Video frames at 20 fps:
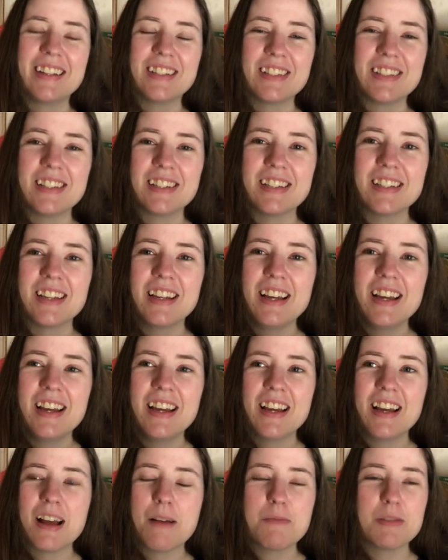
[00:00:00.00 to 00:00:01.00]
It's just,
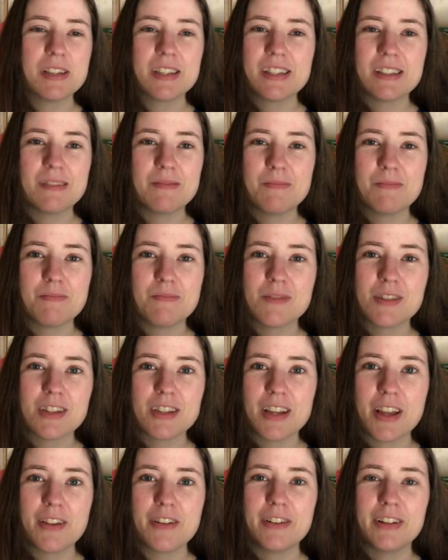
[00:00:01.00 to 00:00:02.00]
I'm just
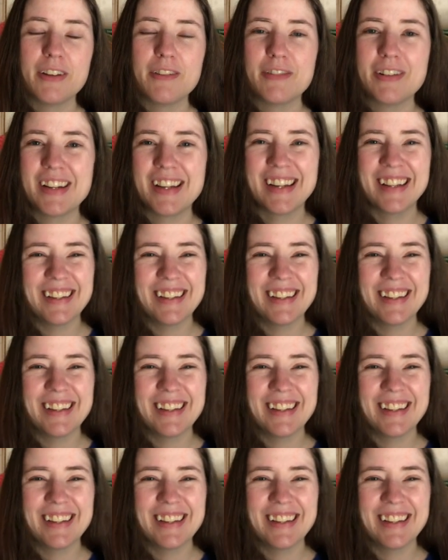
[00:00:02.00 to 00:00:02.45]
southern living.